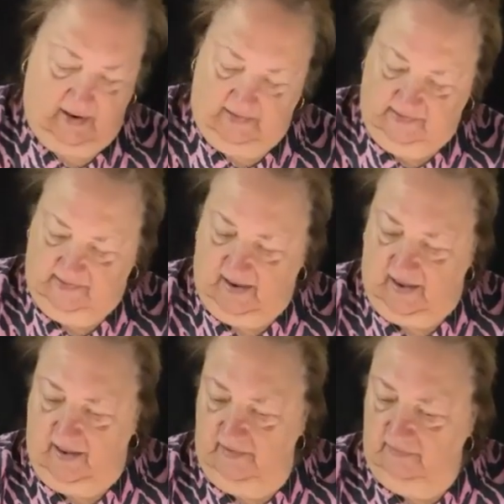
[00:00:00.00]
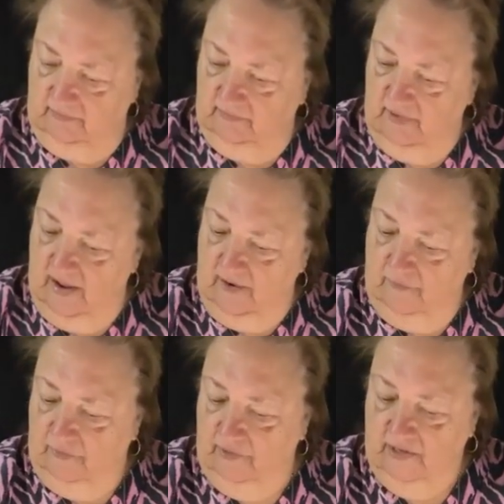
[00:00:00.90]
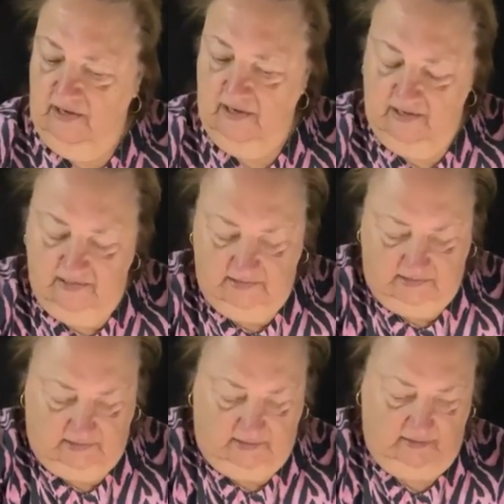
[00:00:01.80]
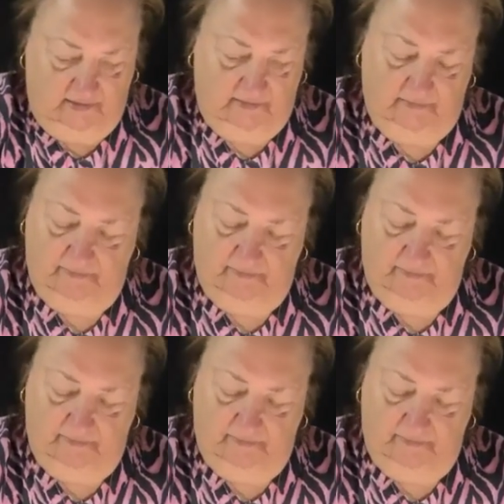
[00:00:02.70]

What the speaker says: and that's that. Now for these,